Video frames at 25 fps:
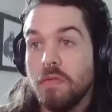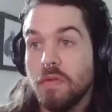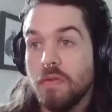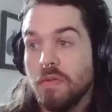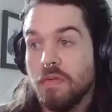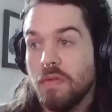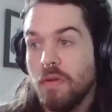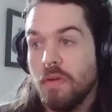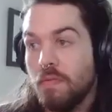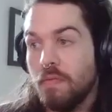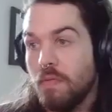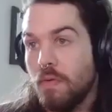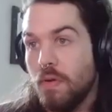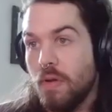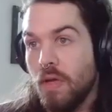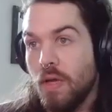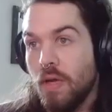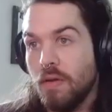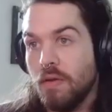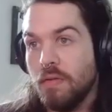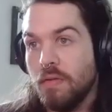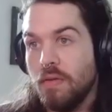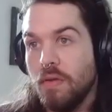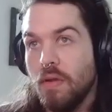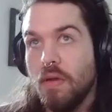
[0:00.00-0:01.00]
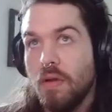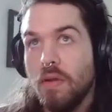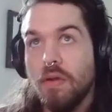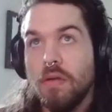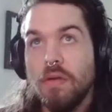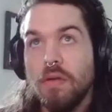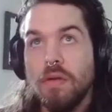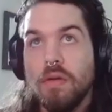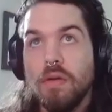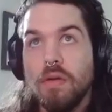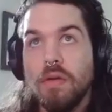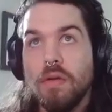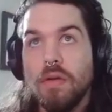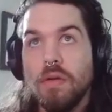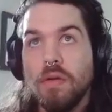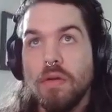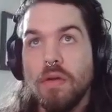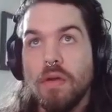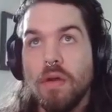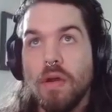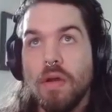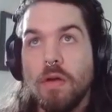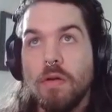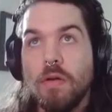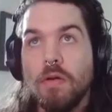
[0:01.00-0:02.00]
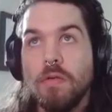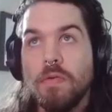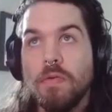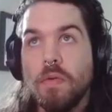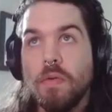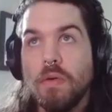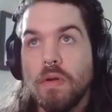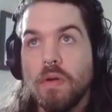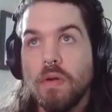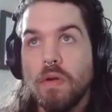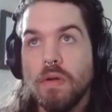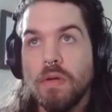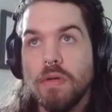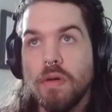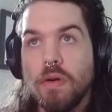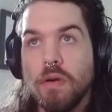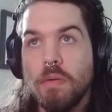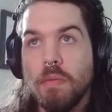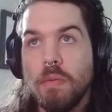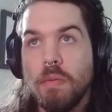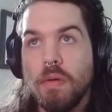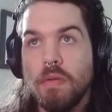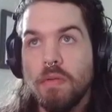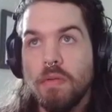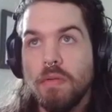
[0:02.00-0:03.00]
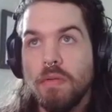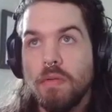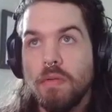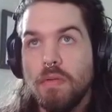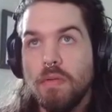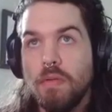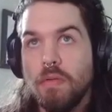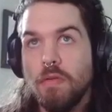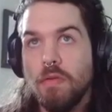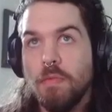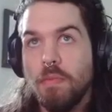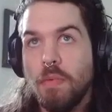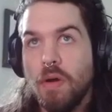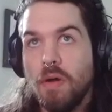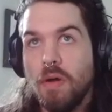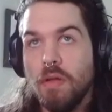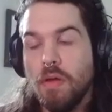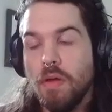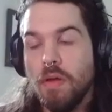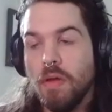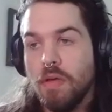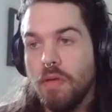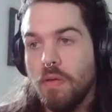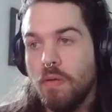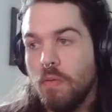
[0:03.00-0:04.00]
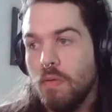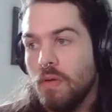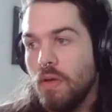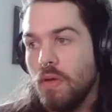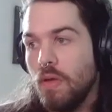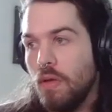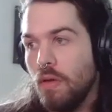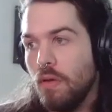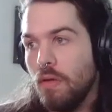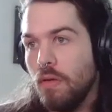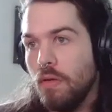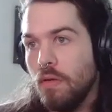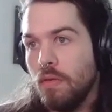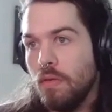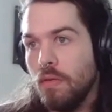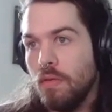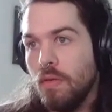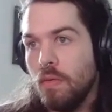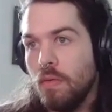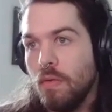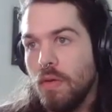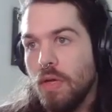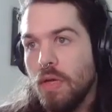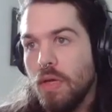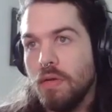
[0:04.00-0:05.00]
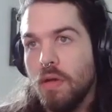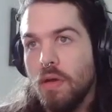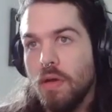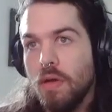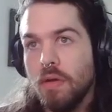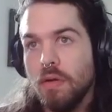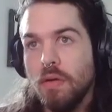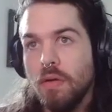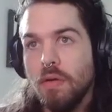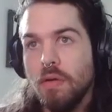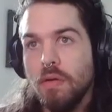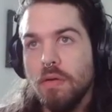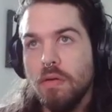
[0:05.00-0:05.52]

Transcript: for next, I don't know if you want to go ahead and talk about the spotlight Q&A that we got tagged on.